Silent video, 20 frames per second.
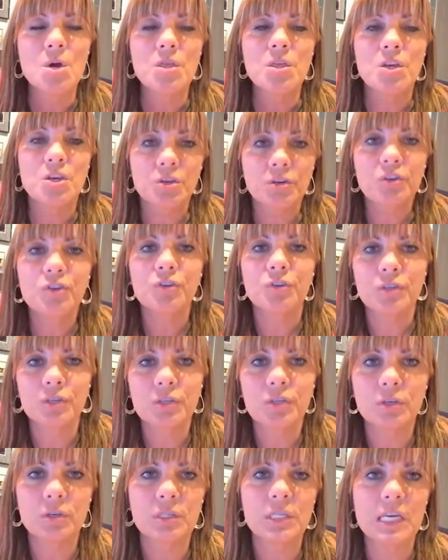the New Jersey
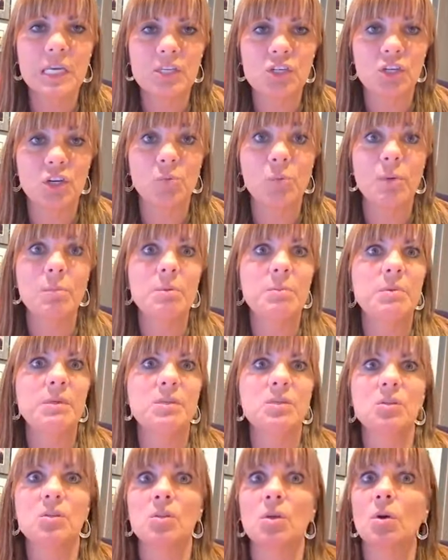Association of Women
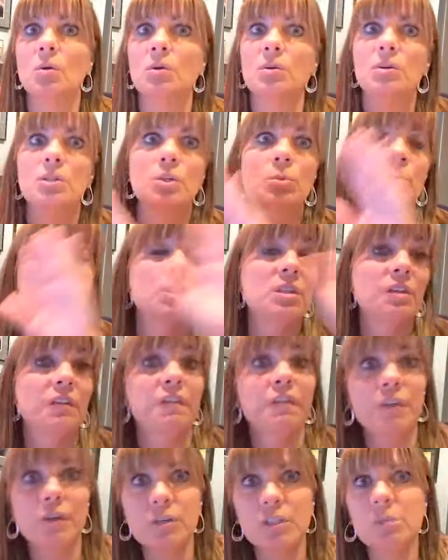Business Owners. It was the
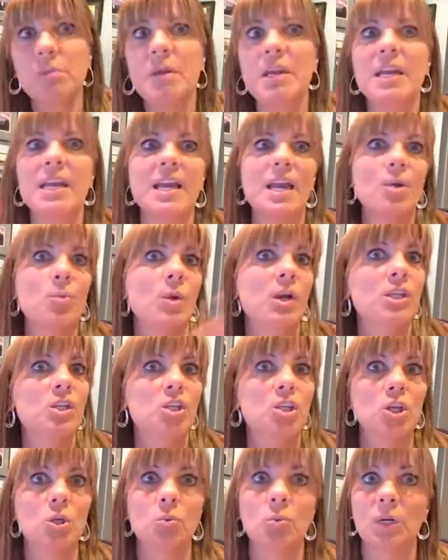first meeting I went
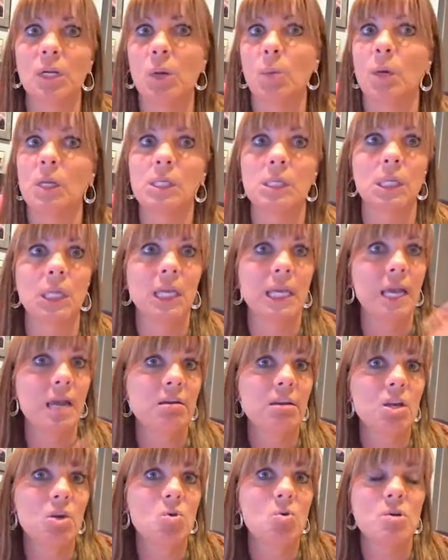to when I went to the
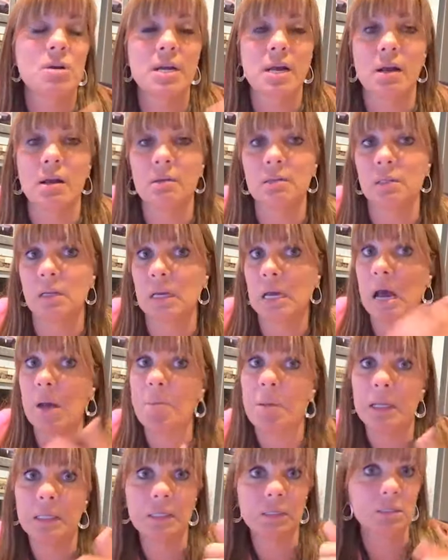county courthouse and got
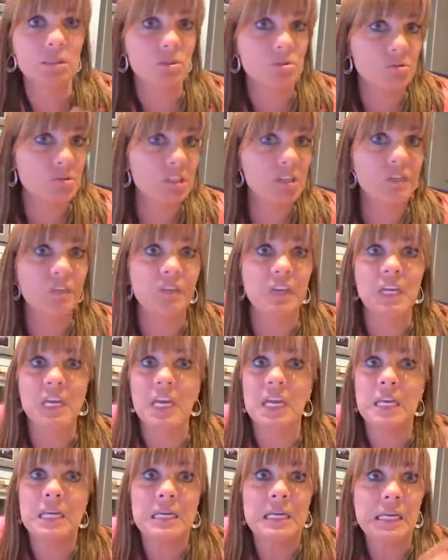my little
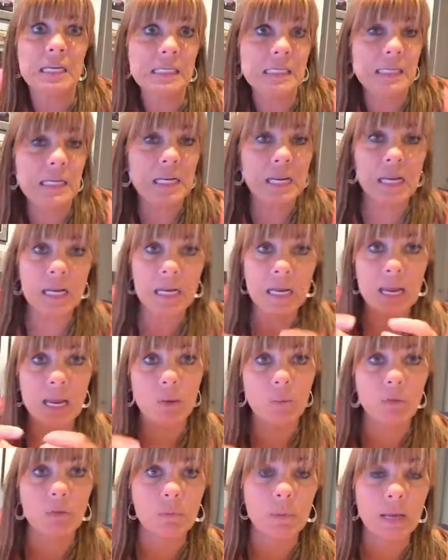certificate in 1988
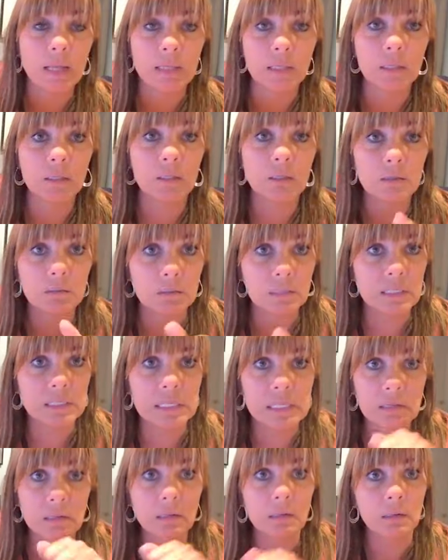with my little
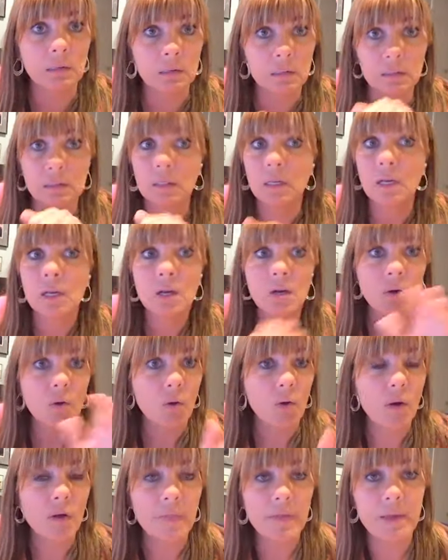seal and
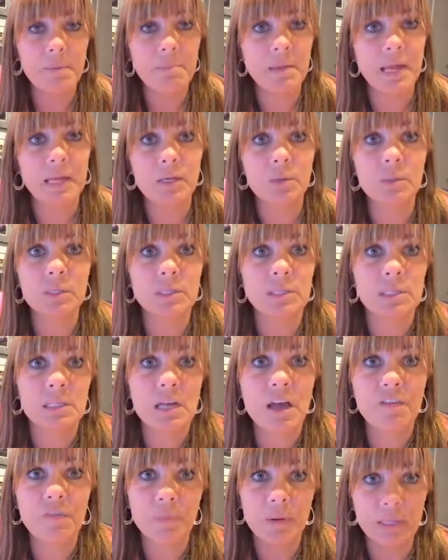all that manual
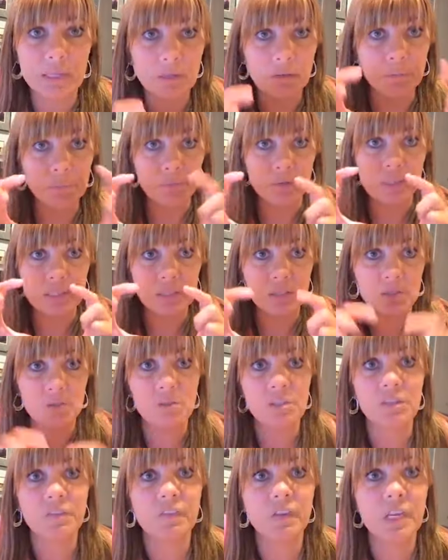stuff, my little printed
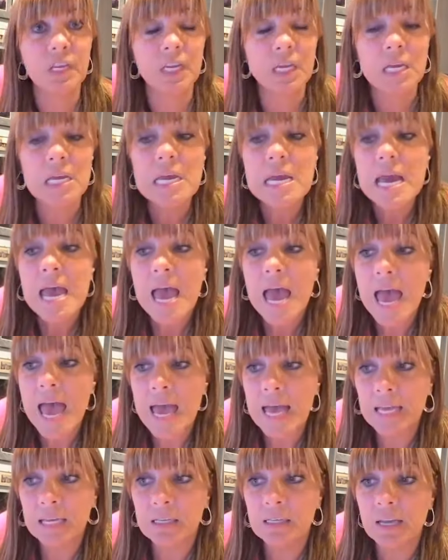certificate.
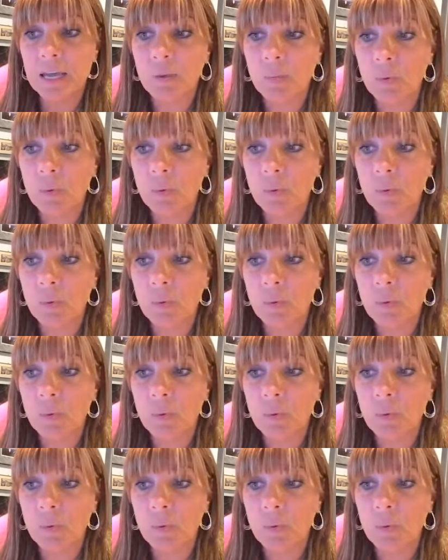And I